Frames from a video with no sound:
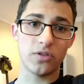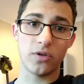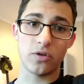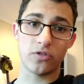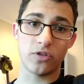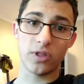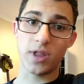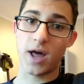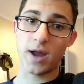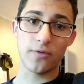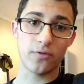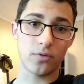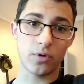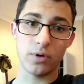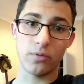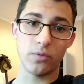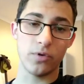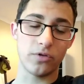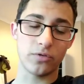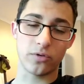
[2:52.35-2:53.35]
there's a lot of
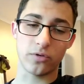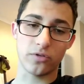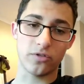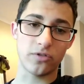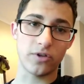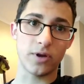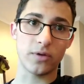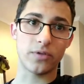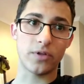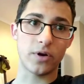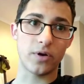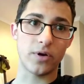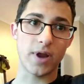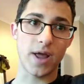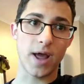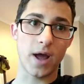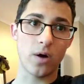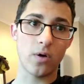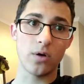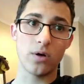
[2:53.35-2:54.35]
great resources out there
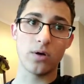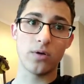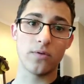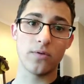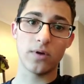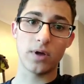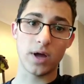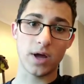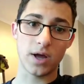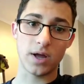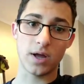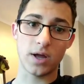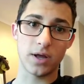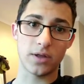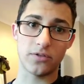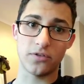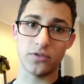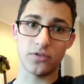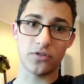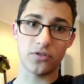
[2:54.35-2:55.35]
now uh,
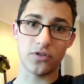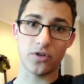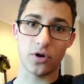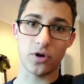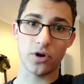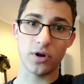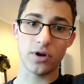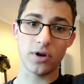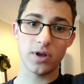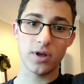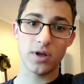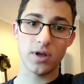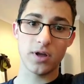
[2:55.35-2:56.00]
to start